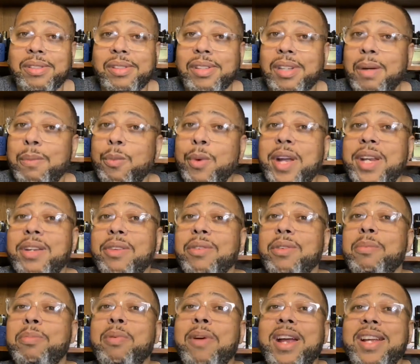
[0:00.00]
I'm waiting on the
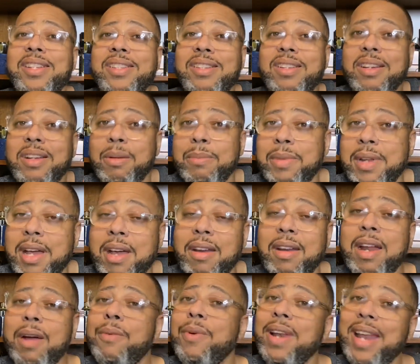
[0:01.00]
price to come down, and
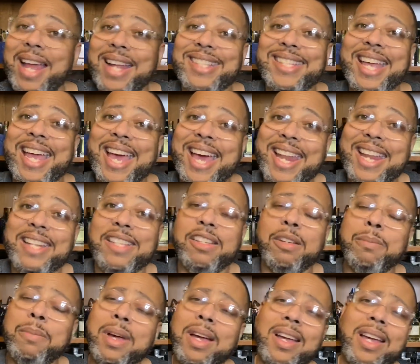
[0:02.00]
I would like to add it to
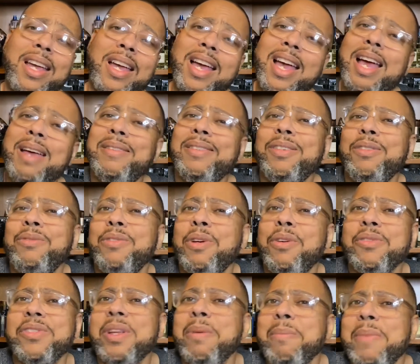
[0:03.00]
my, who
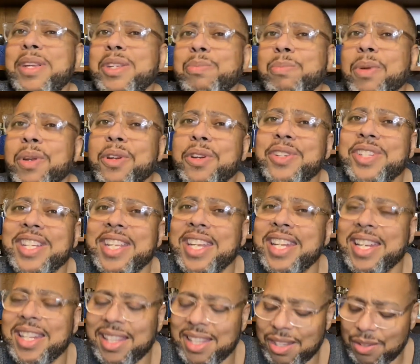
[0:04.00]
knows, I may splurge and get
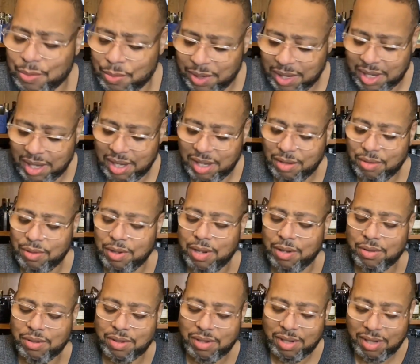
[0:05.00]
it this weekend, who knows.